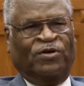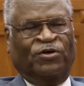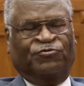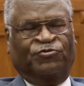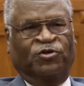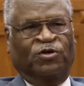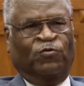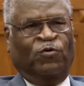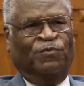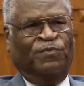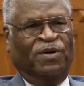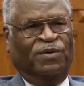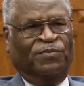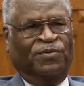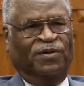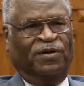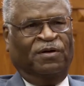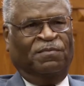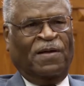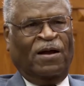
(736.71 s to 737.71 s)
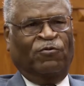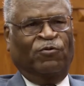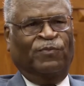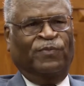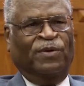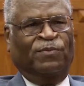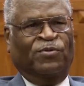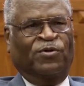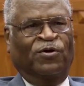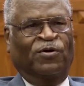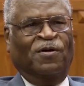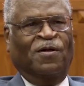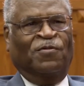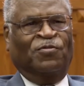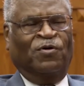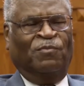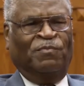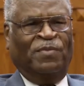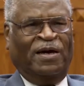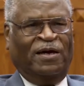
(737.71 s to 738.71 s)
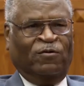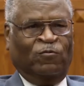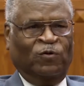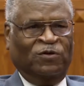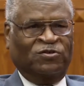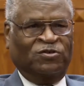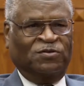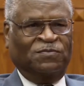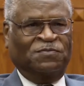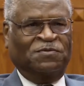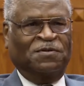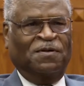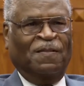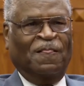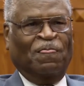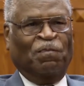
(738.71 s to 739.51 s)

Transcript: I still remember them. I remember their mannerisms.